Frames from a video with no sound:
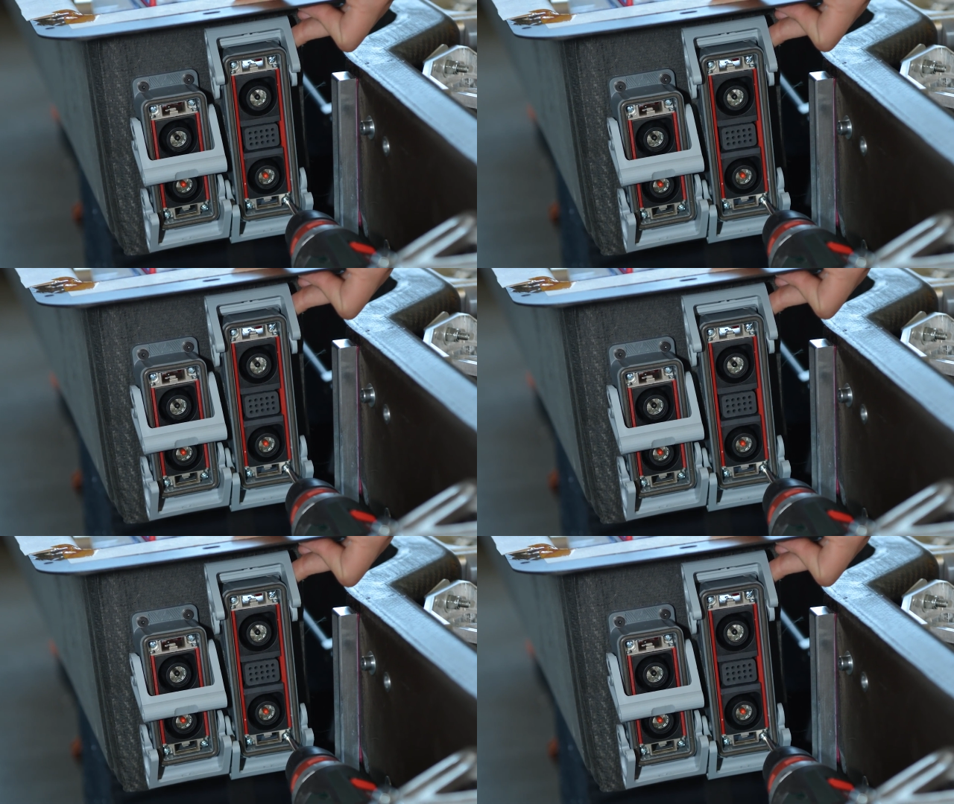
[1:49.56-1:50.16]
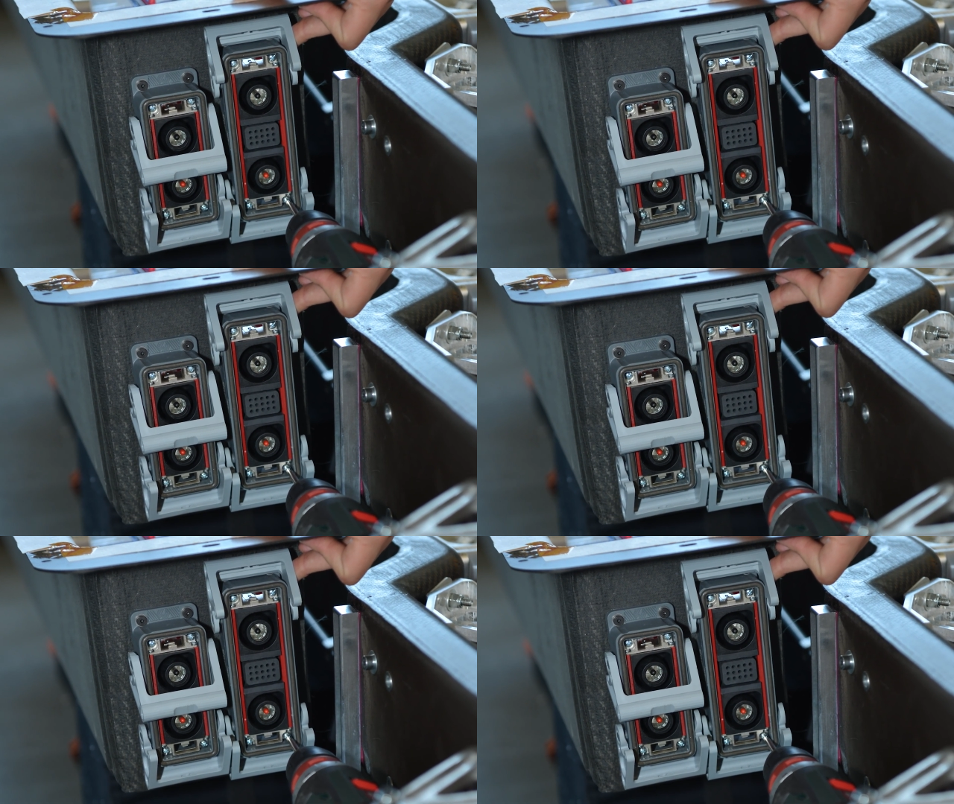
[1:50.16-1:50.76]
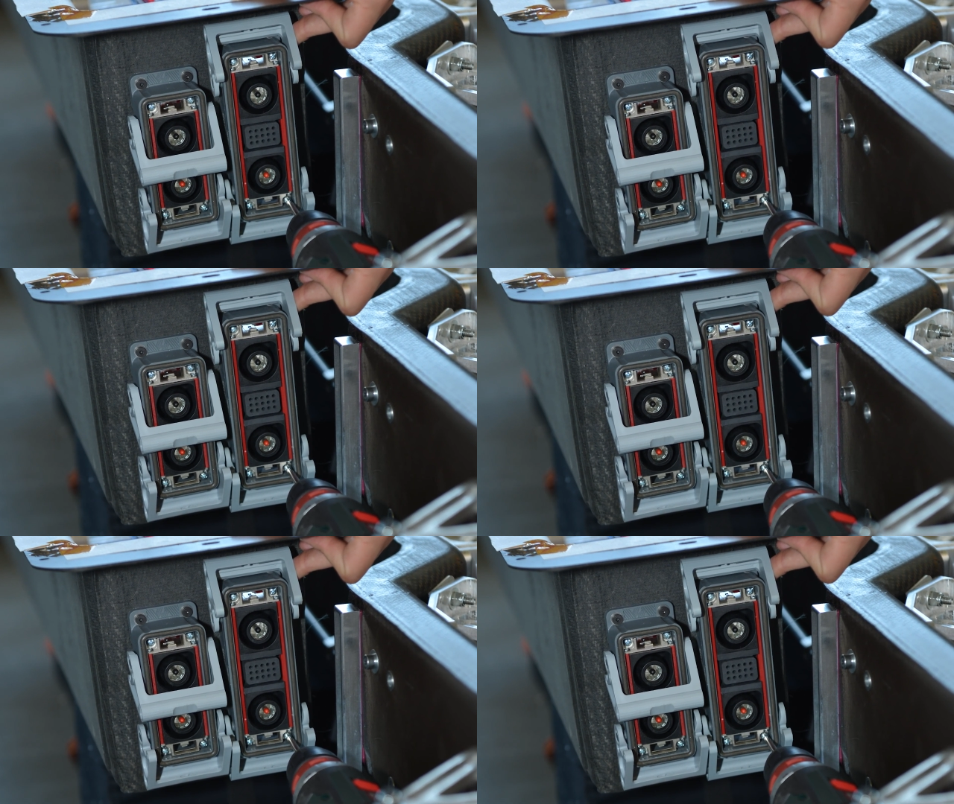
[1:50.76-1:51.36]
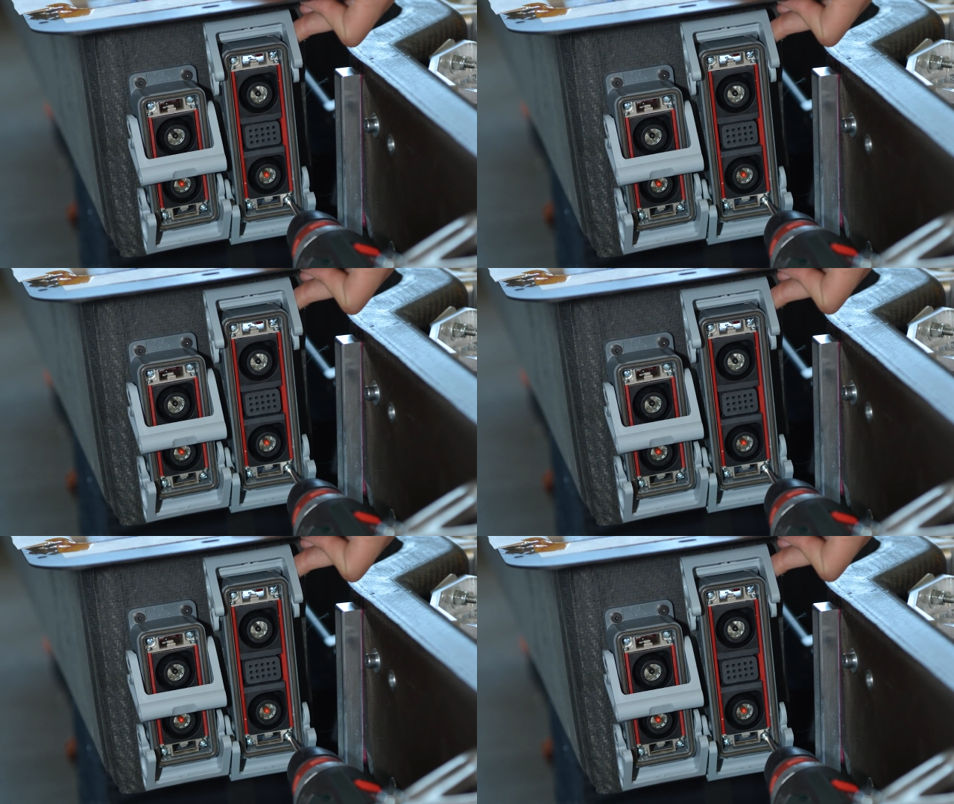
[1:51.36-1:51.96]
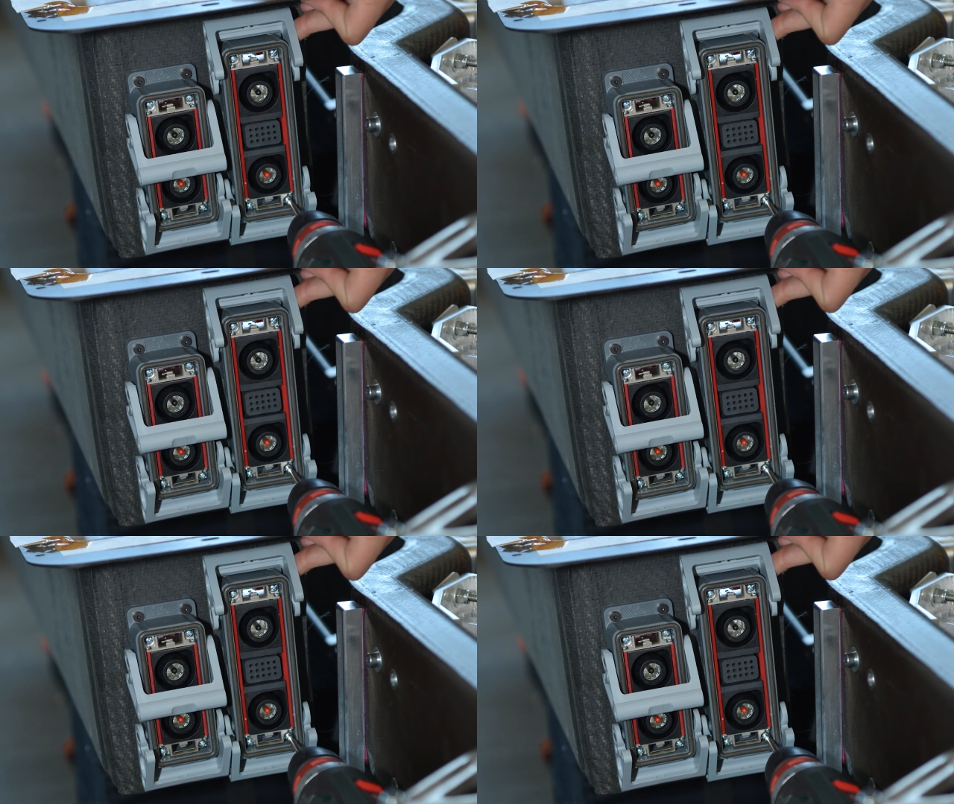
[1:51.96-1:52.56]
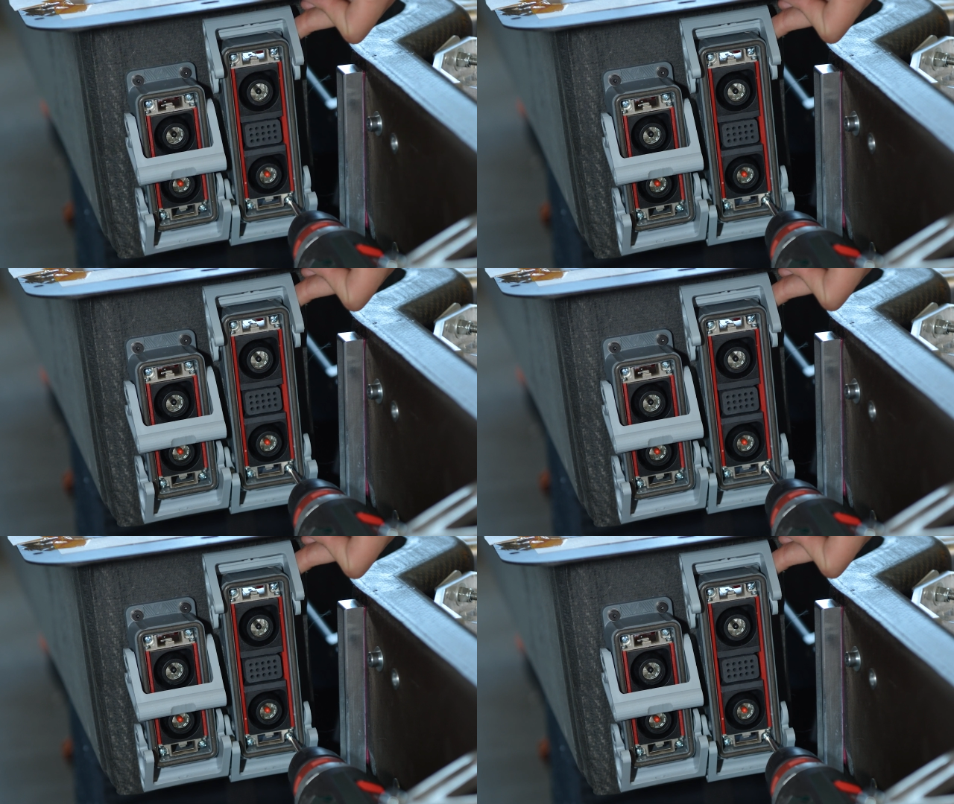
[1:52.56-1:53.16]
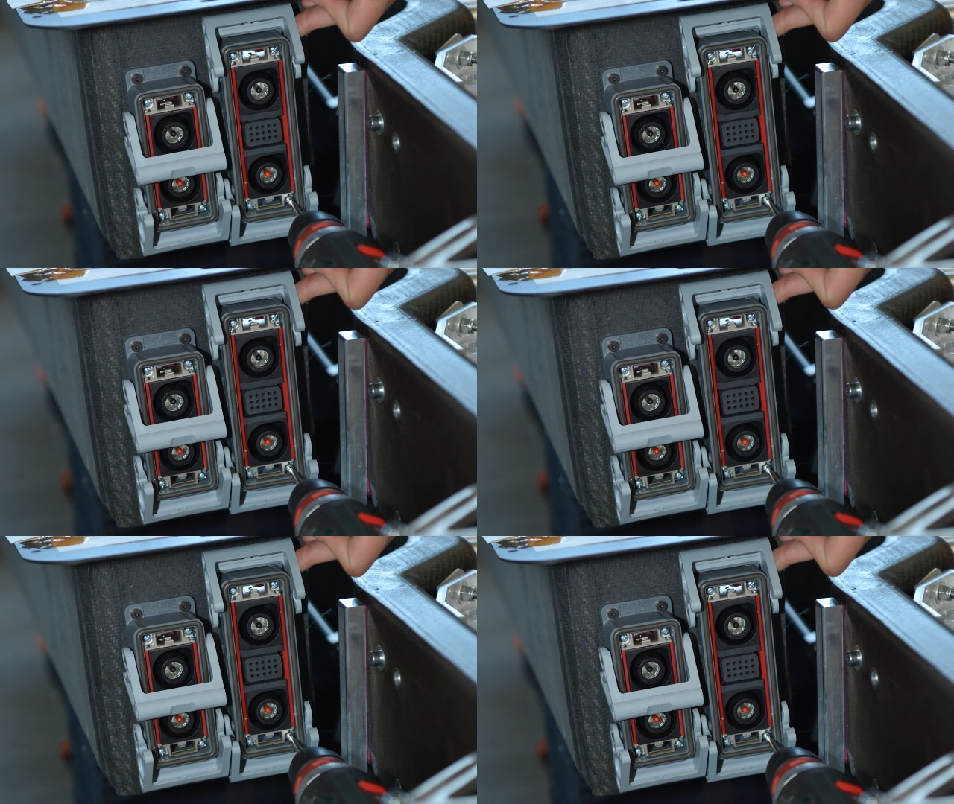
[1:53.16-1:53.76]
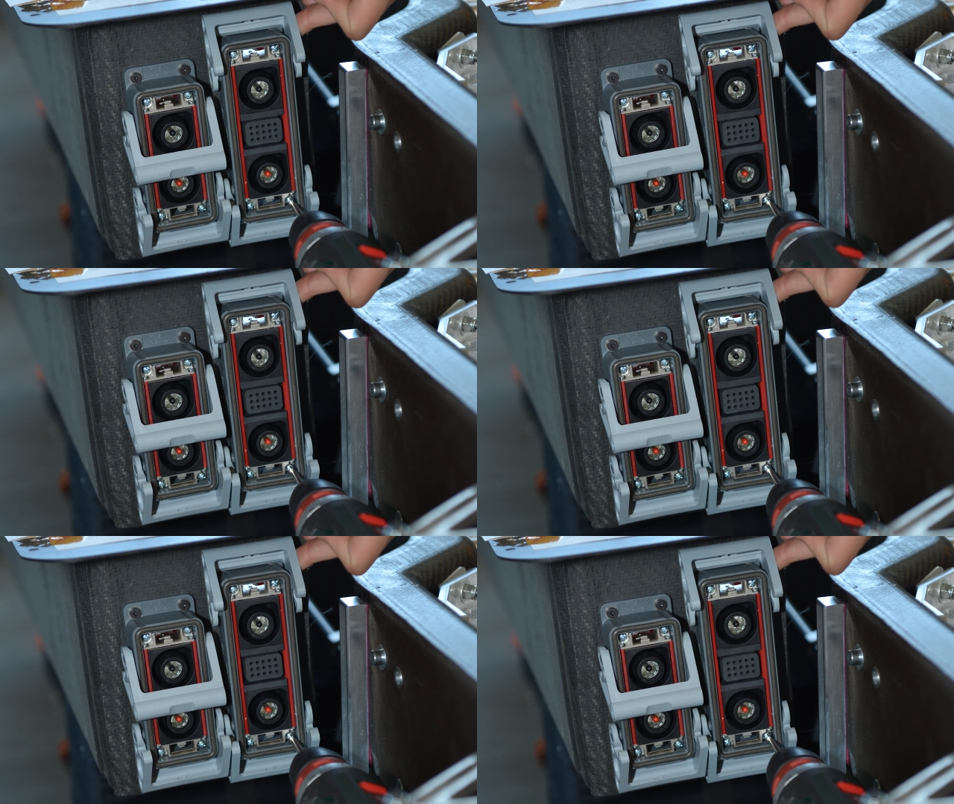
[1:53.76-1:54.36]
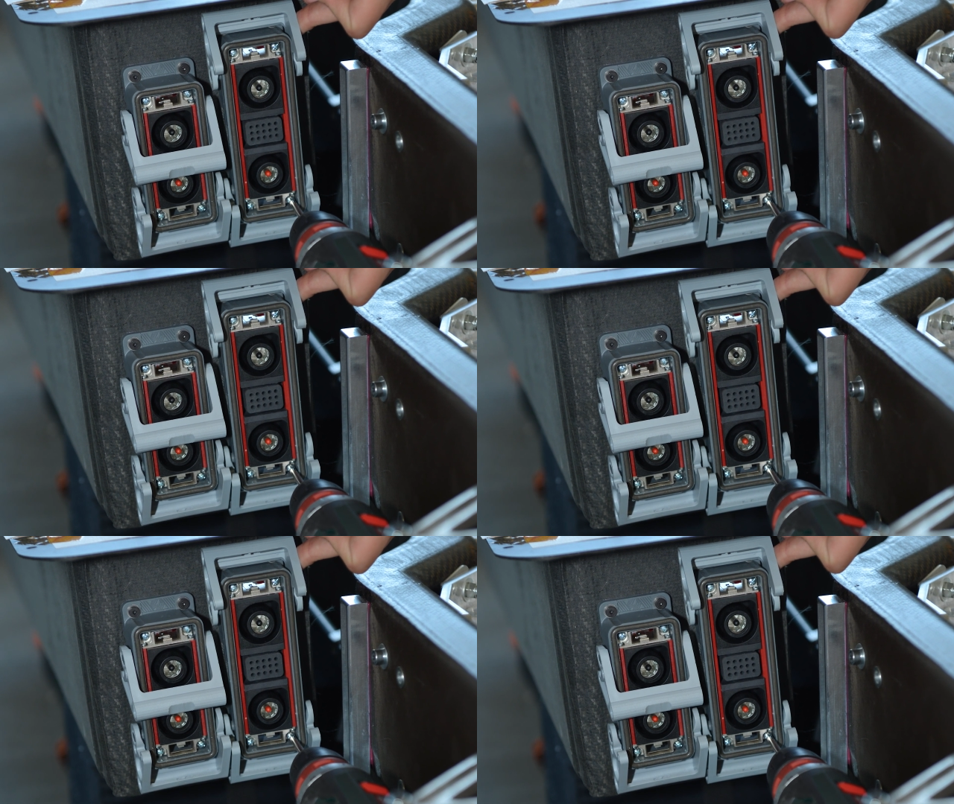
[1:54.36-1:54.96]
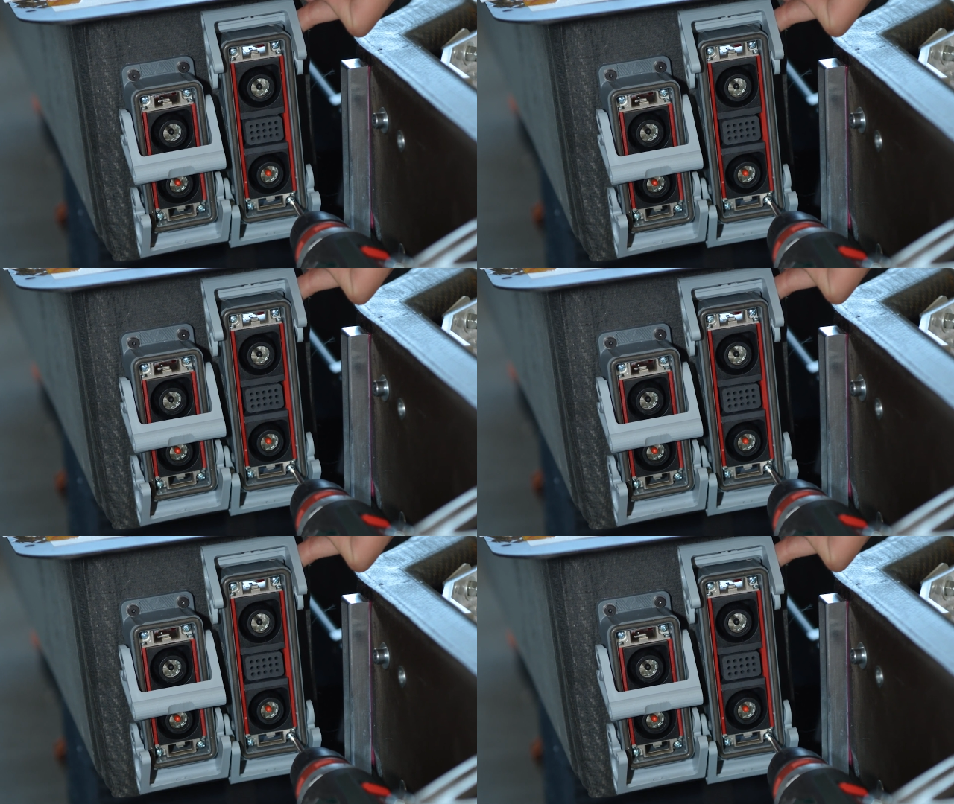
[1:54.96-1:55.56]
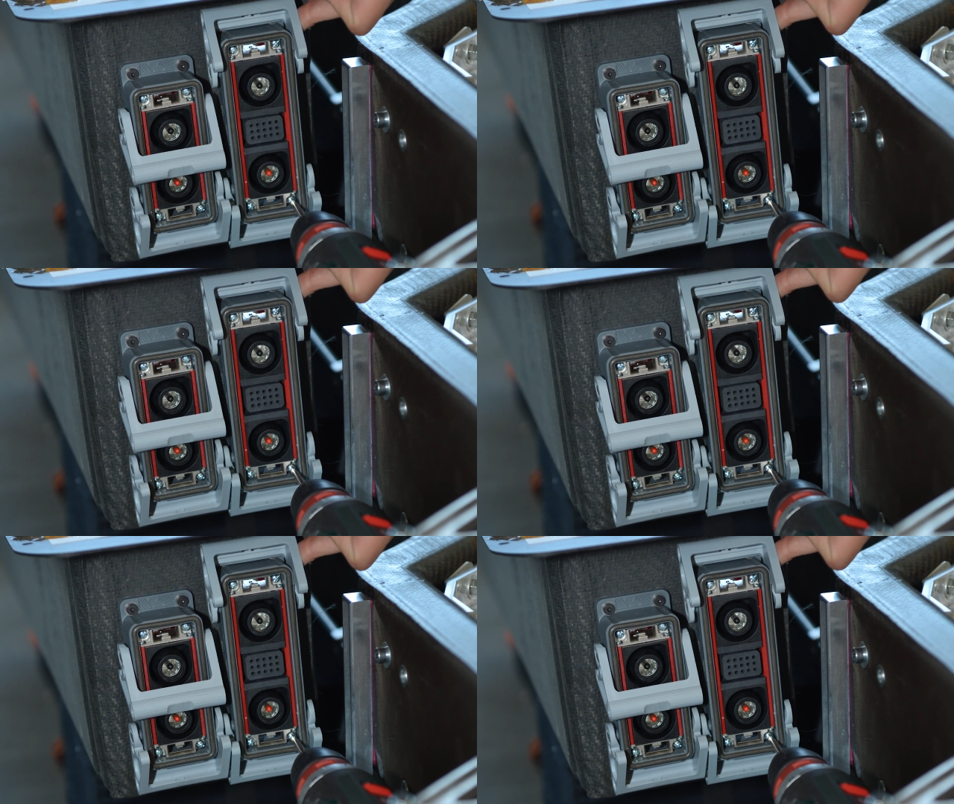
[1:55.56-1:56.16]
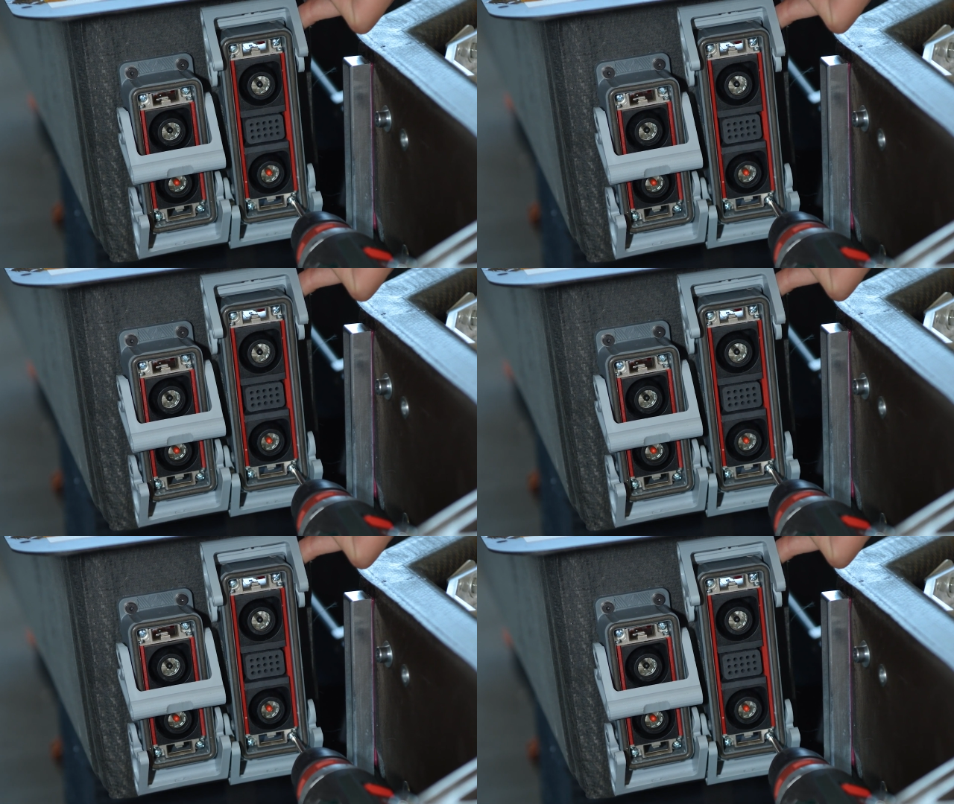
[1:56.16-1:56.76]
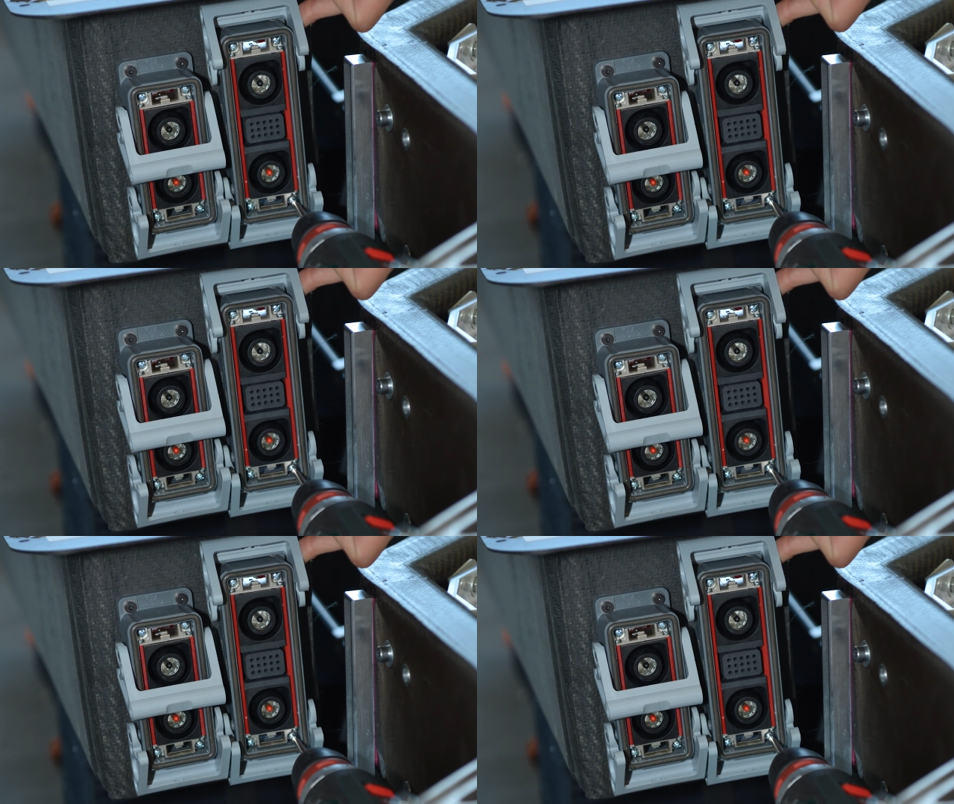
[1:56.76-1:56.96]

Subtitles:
No face is visible, so there are no lips to read.